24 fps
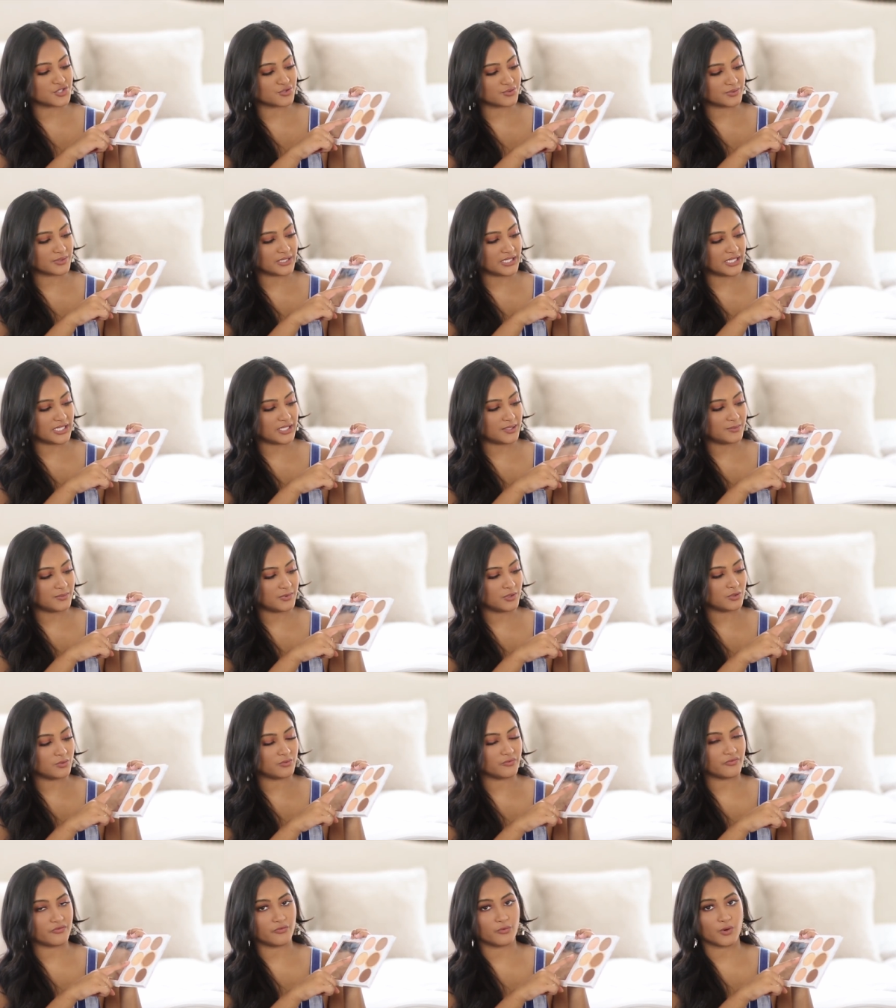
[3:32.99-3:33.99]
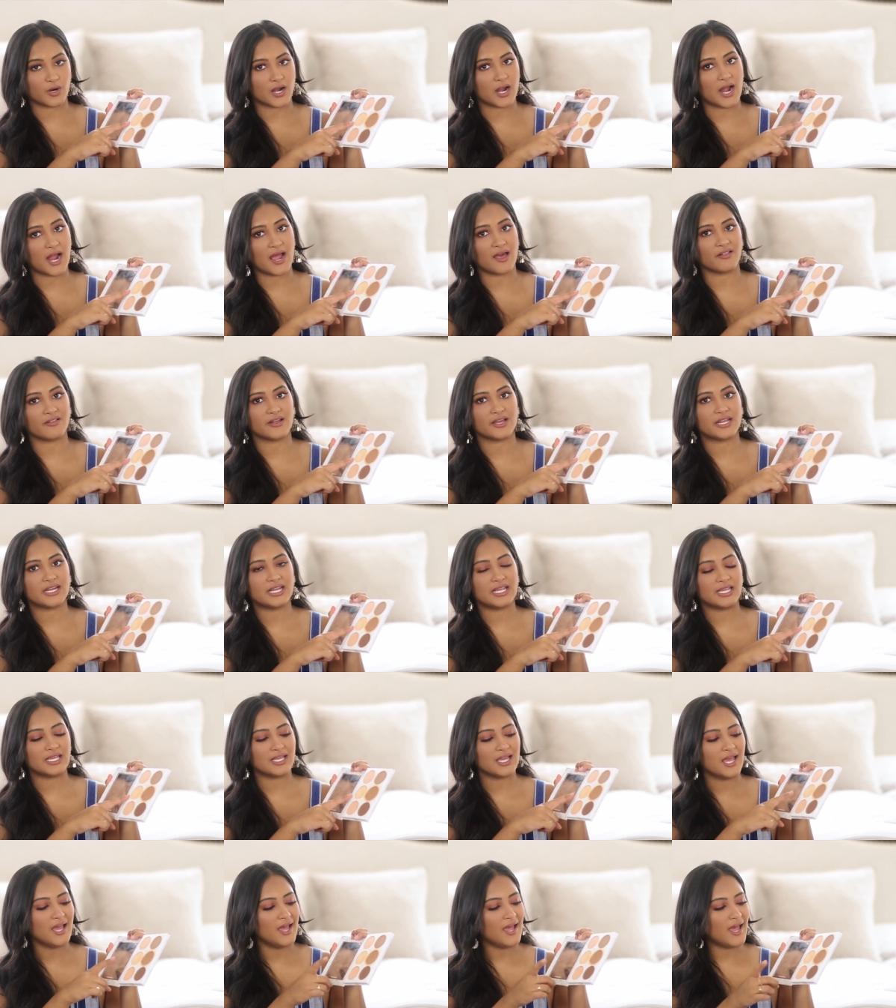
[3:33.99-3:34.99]
Dream for
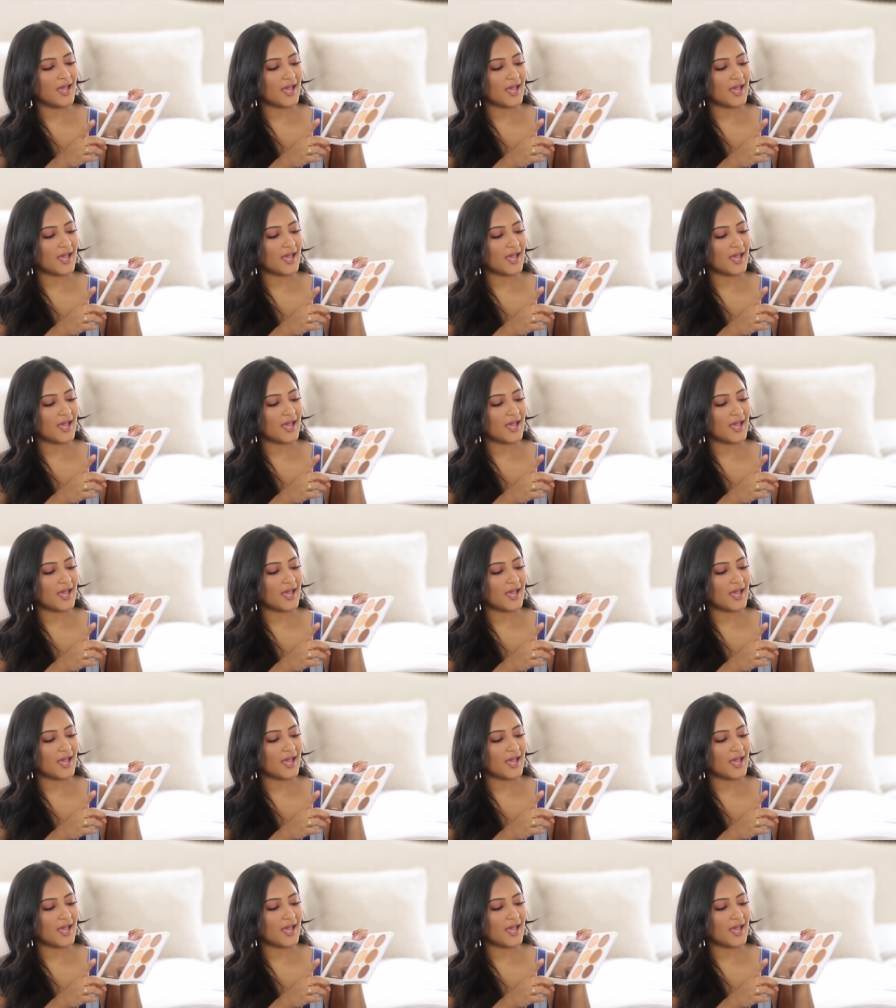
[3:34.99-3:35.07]
highlighting,